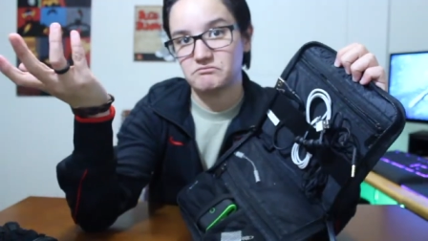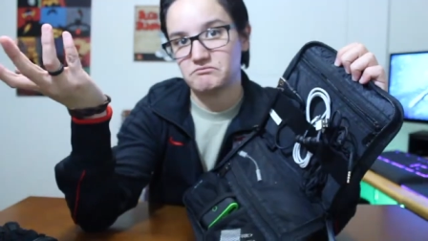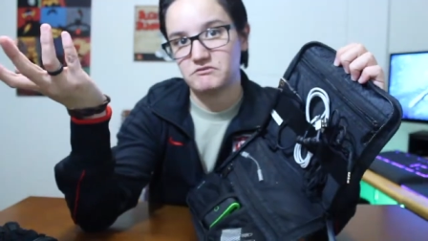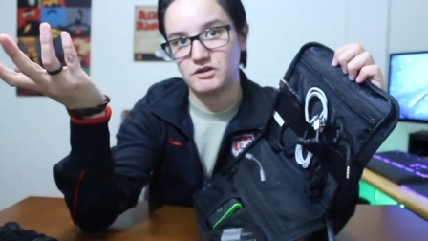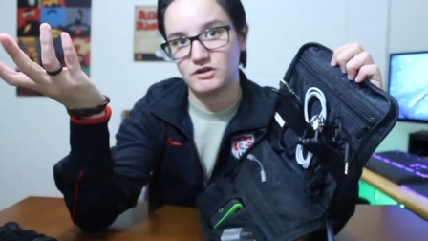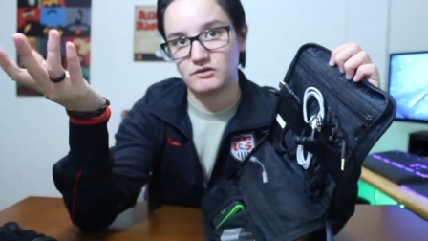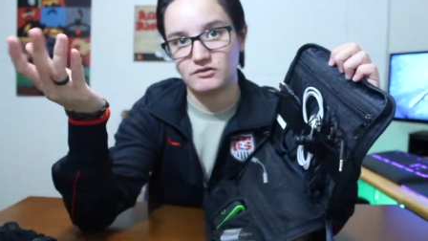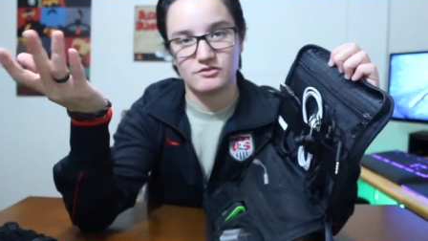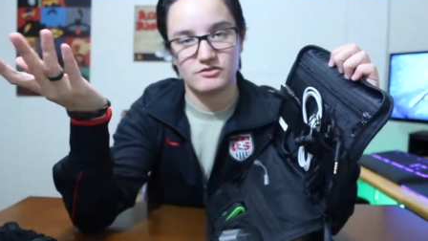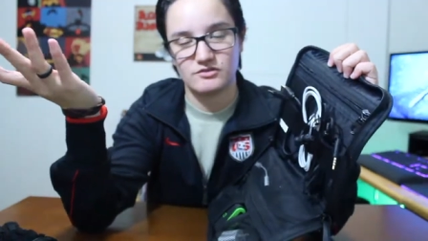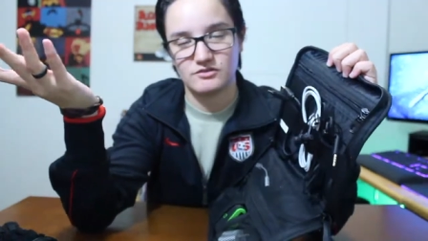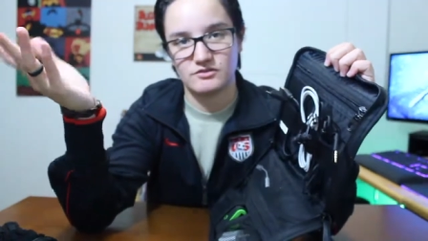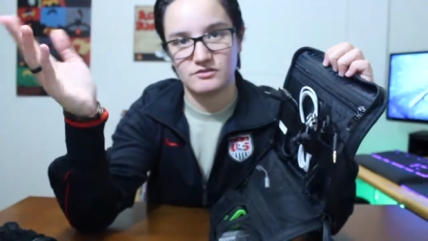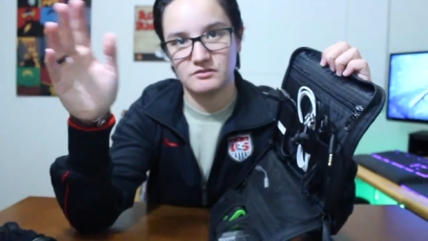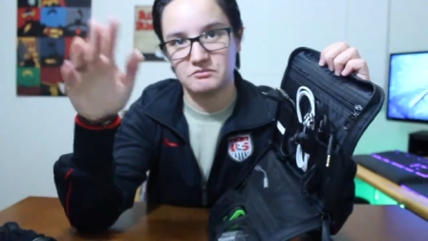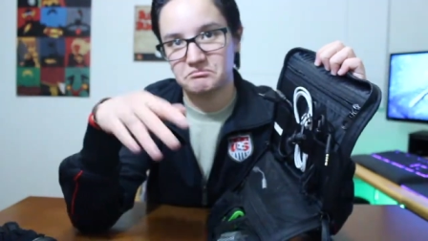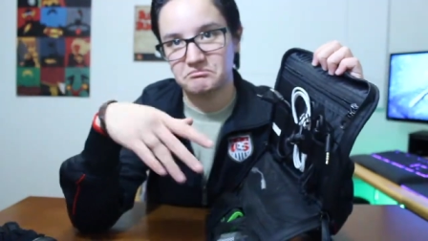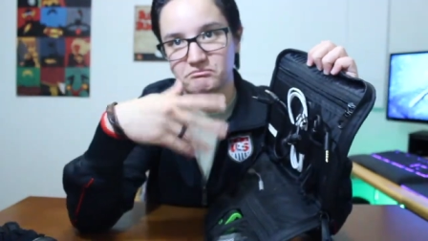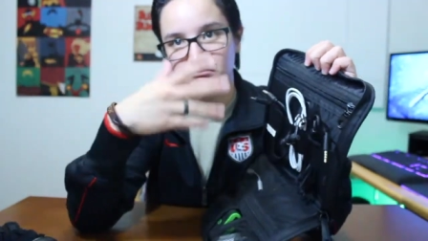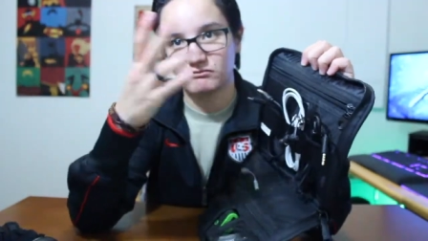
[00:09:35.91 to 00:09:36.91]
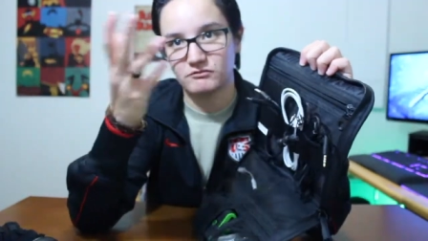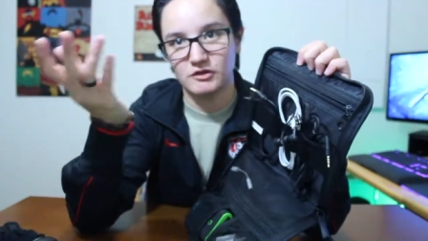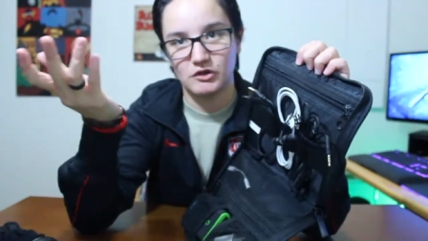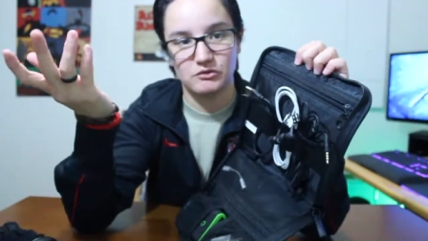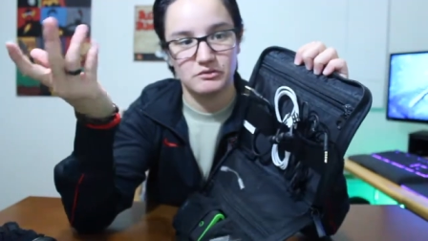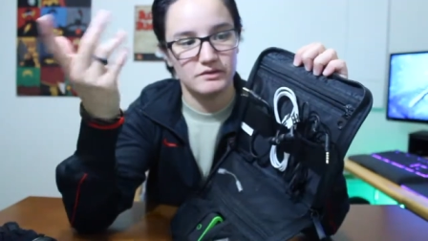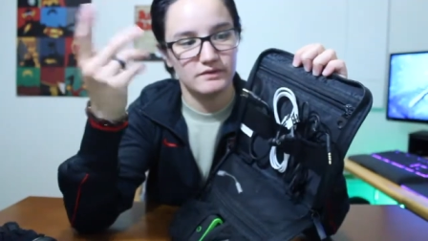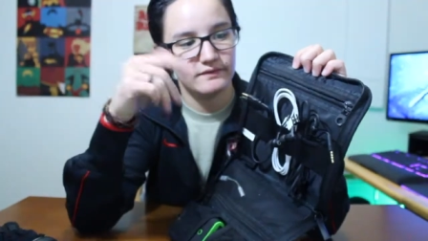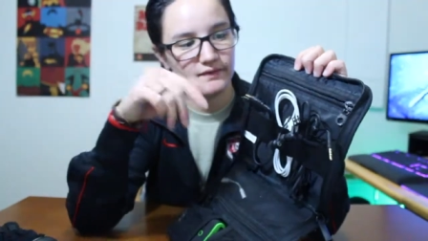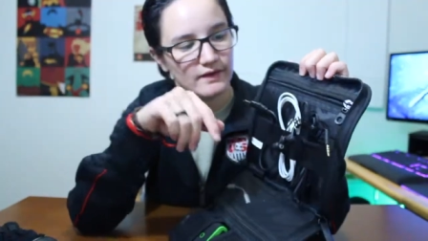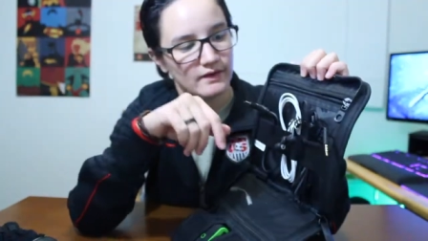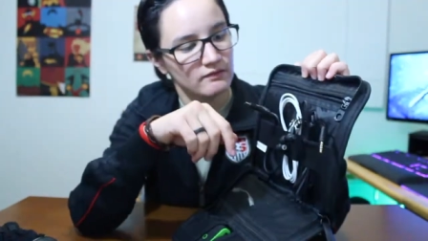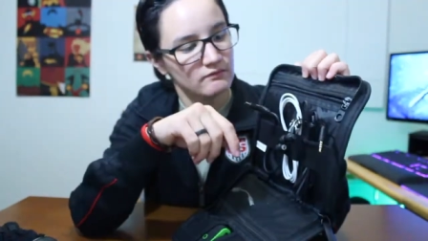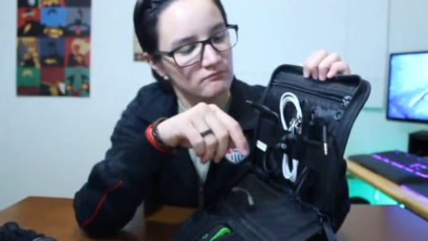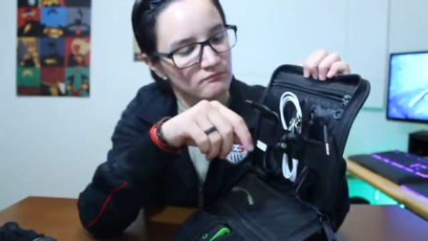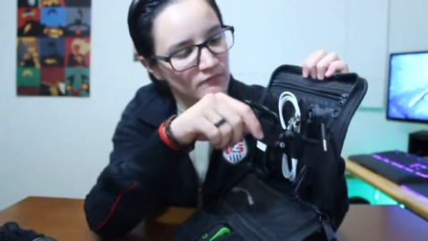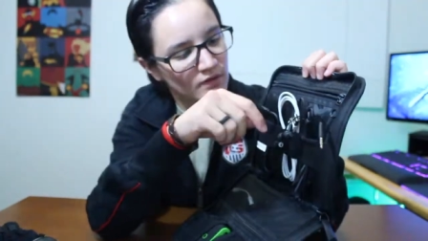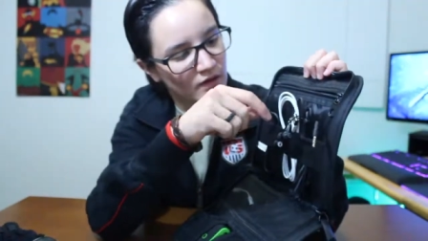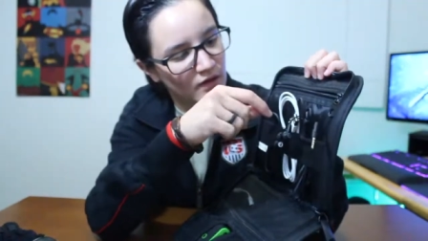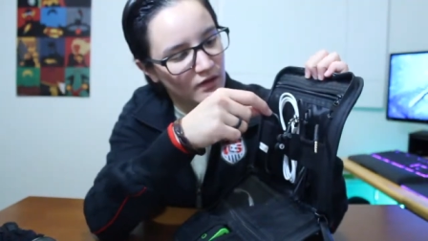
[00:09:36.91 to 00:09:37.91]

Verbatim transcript: you know, it's just don't need that.